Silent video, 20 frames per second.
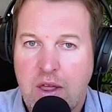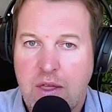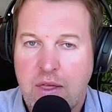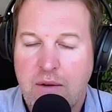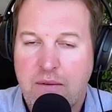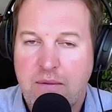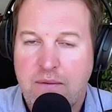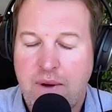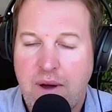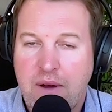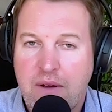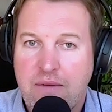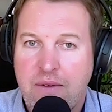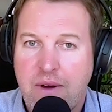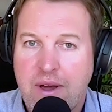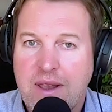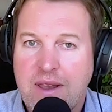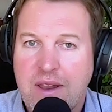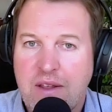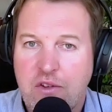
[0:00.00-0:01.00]
They're very,
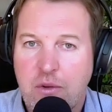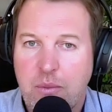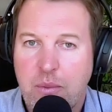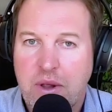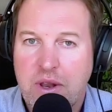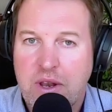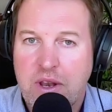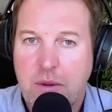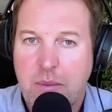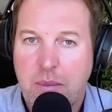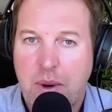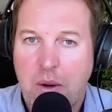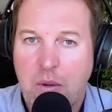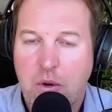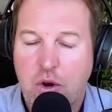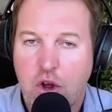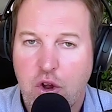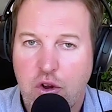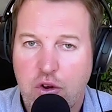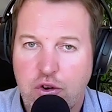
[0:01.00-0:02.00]
very disciplined
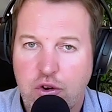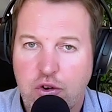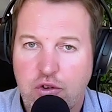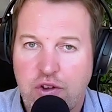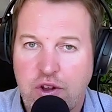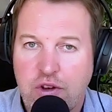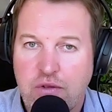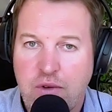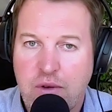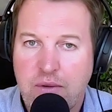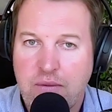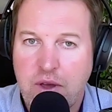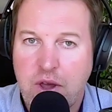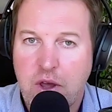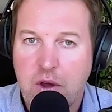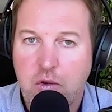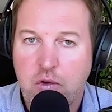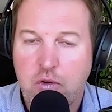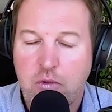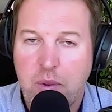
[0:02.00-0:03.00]
about conducting
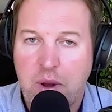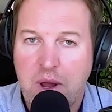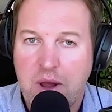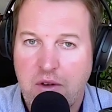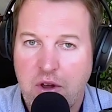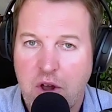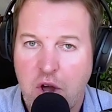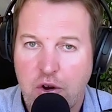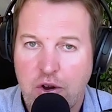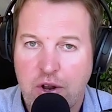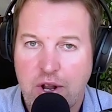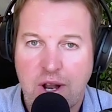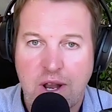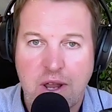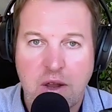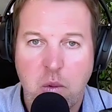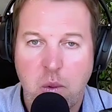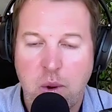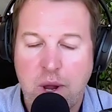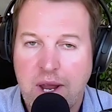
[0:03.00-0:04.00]
reviews
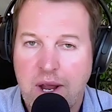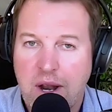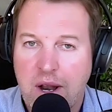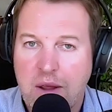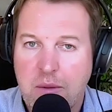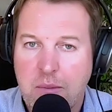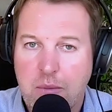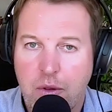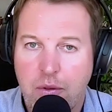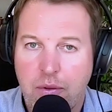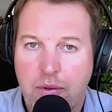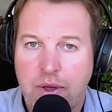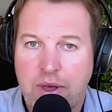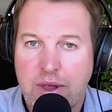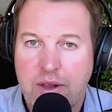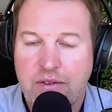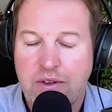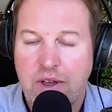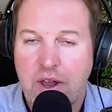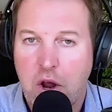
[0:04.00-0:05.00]
periodically, weekly, monthly,
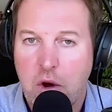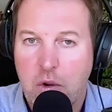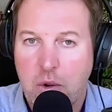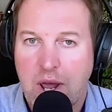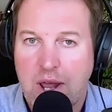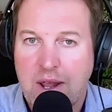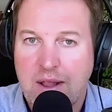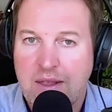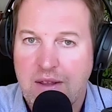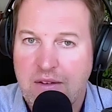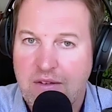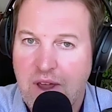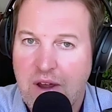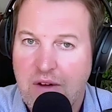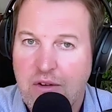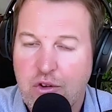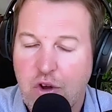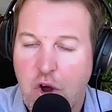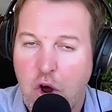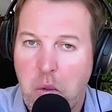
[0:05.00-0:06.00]
and saying, okay, this
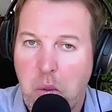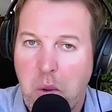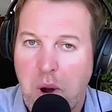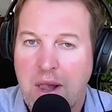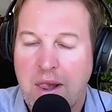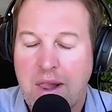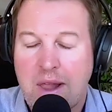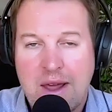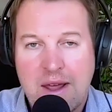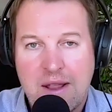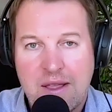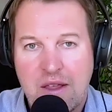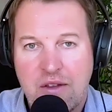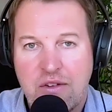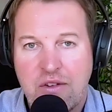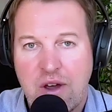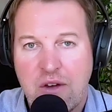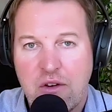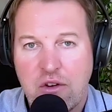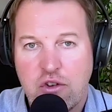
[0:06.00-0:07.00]
area is going well,
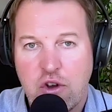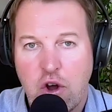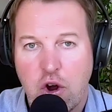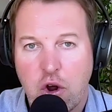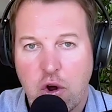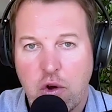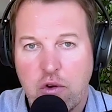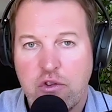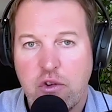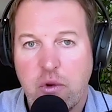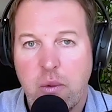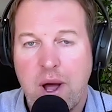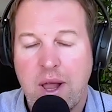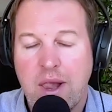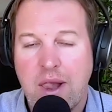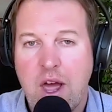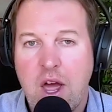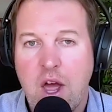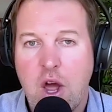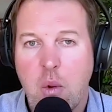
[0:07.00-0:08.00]
this area is not going so well.